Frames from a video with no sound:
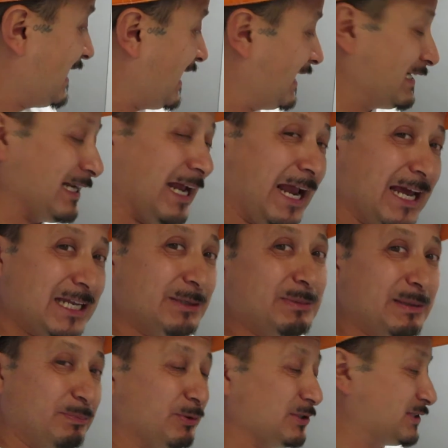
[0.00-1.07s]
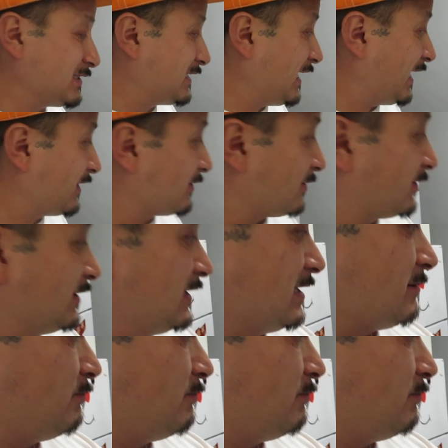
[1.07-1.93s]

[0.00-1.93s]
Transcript: and it had to be put together.